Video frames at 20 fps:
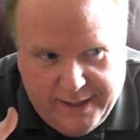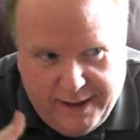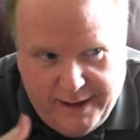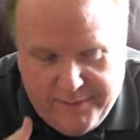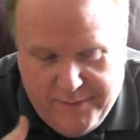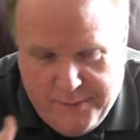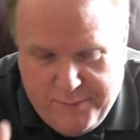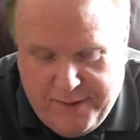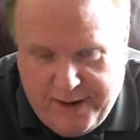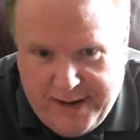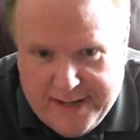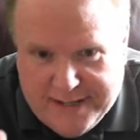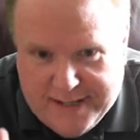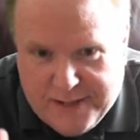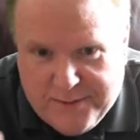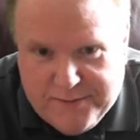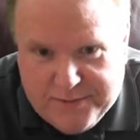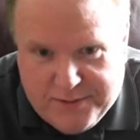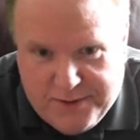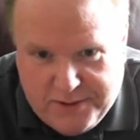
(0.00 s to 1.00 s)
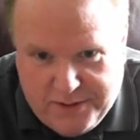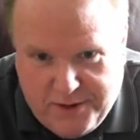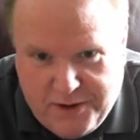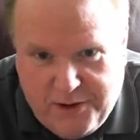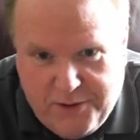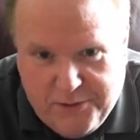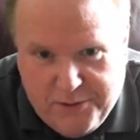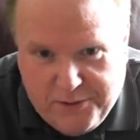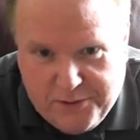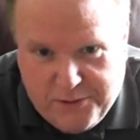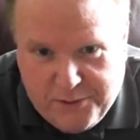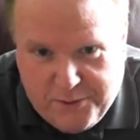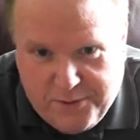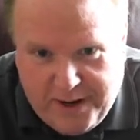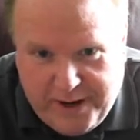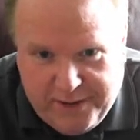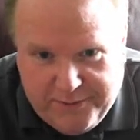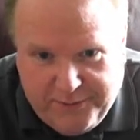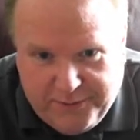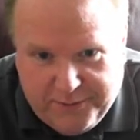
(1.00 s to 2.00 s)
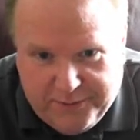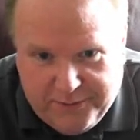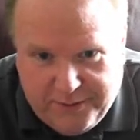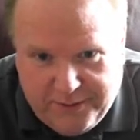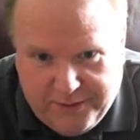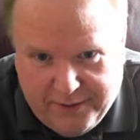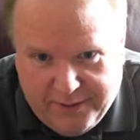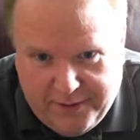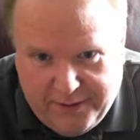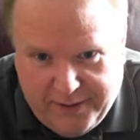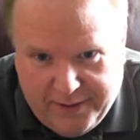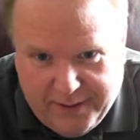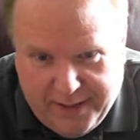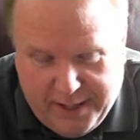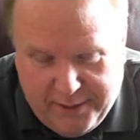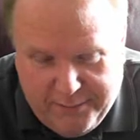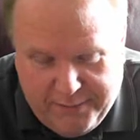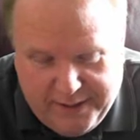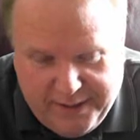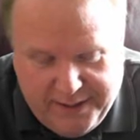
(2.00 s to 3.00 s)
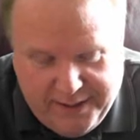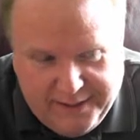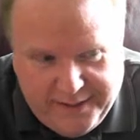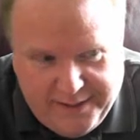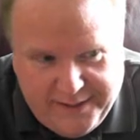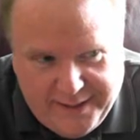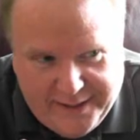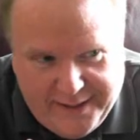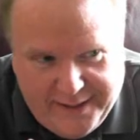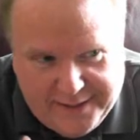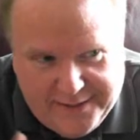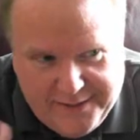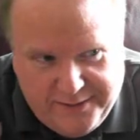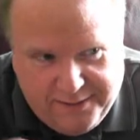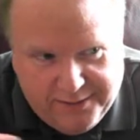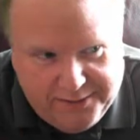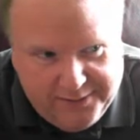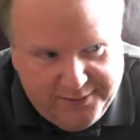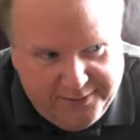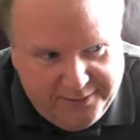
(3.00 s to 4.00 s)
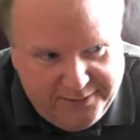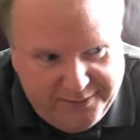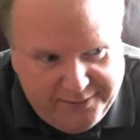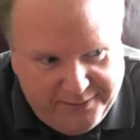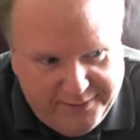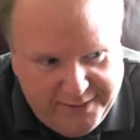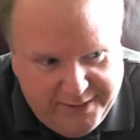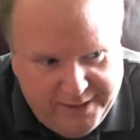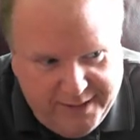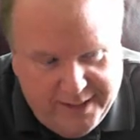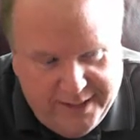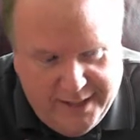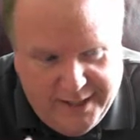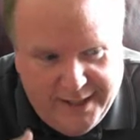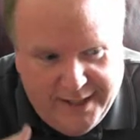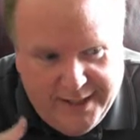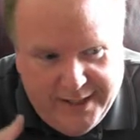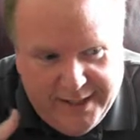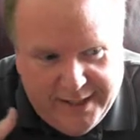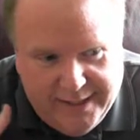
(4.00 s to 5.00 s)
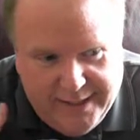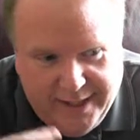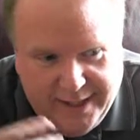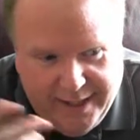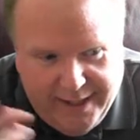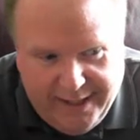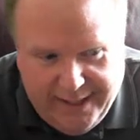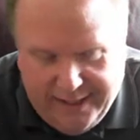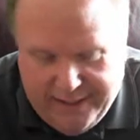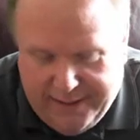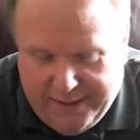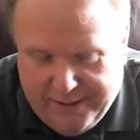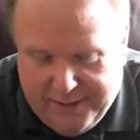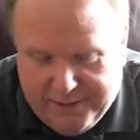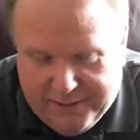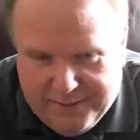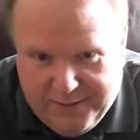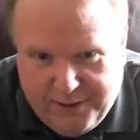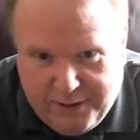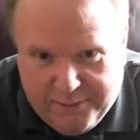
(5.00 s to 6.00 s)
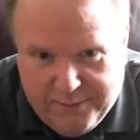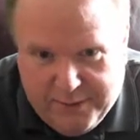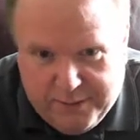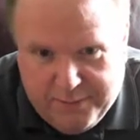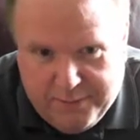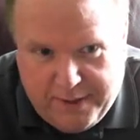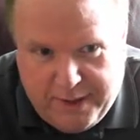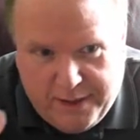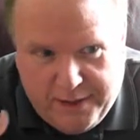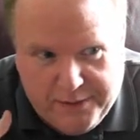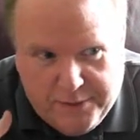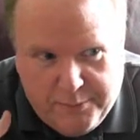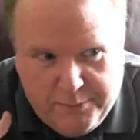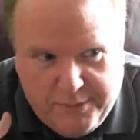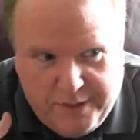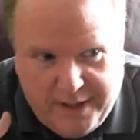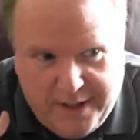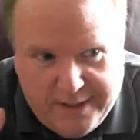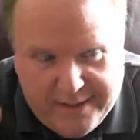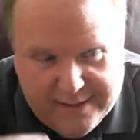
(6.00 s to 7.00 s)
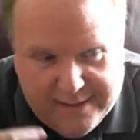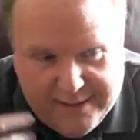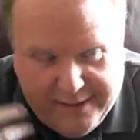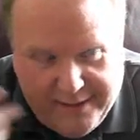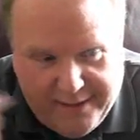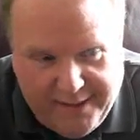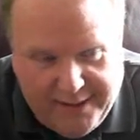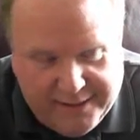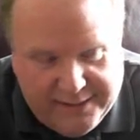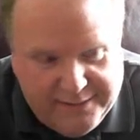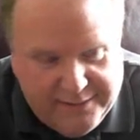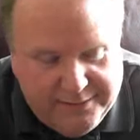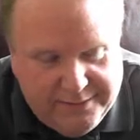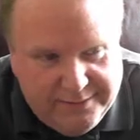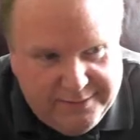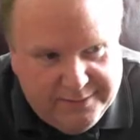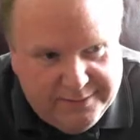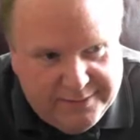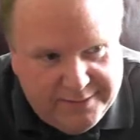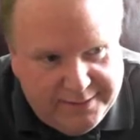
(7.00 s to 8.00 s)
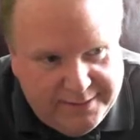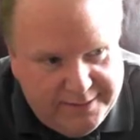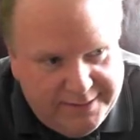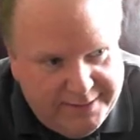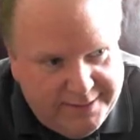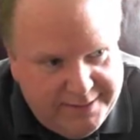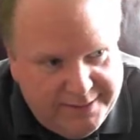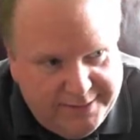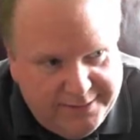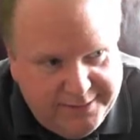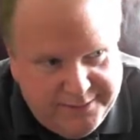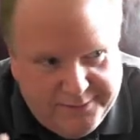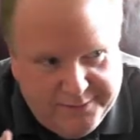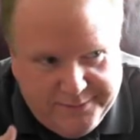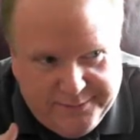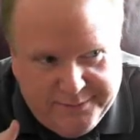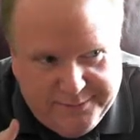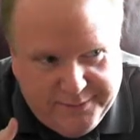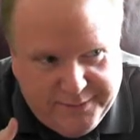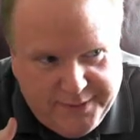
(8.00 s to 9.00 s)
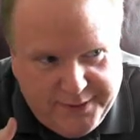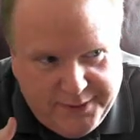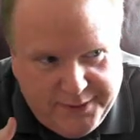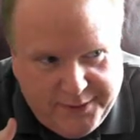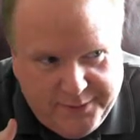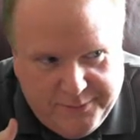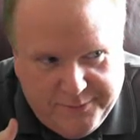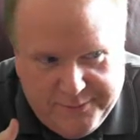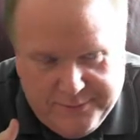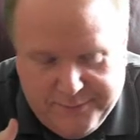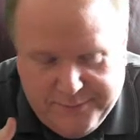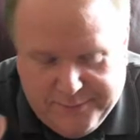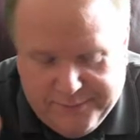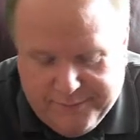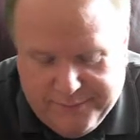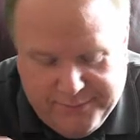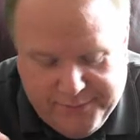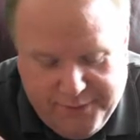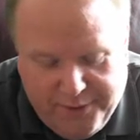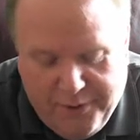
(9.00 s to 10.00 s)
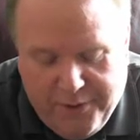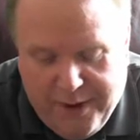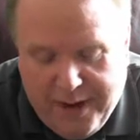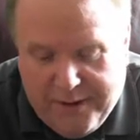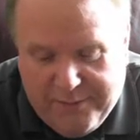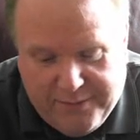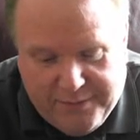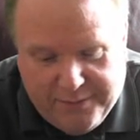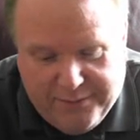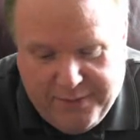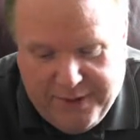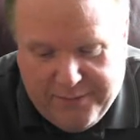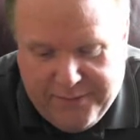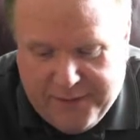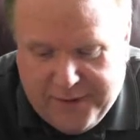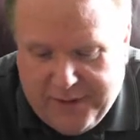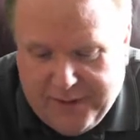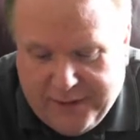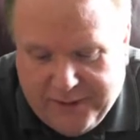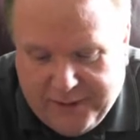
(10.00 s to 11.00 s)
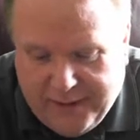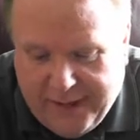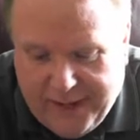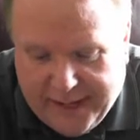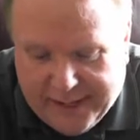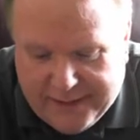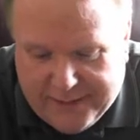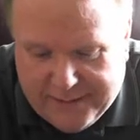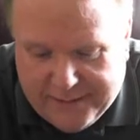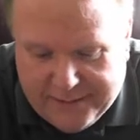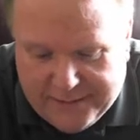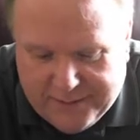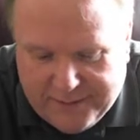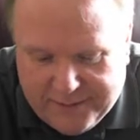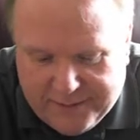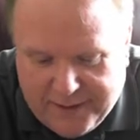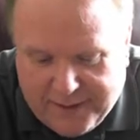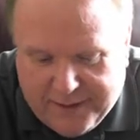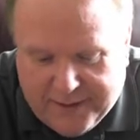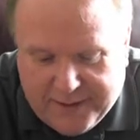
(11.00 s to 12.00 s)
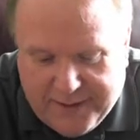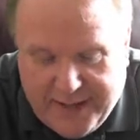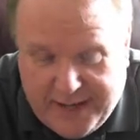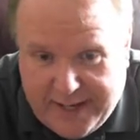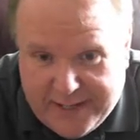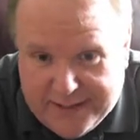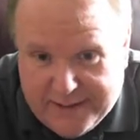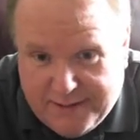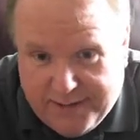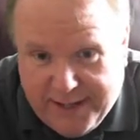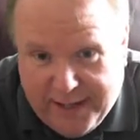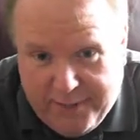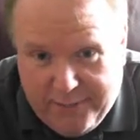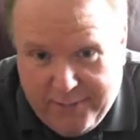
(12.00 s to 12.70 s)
everybody seems to know who their rivals are on eBay. Like, I talked to Nate, and he was talking about other bonds collectors and whatever you collect. There's other guys on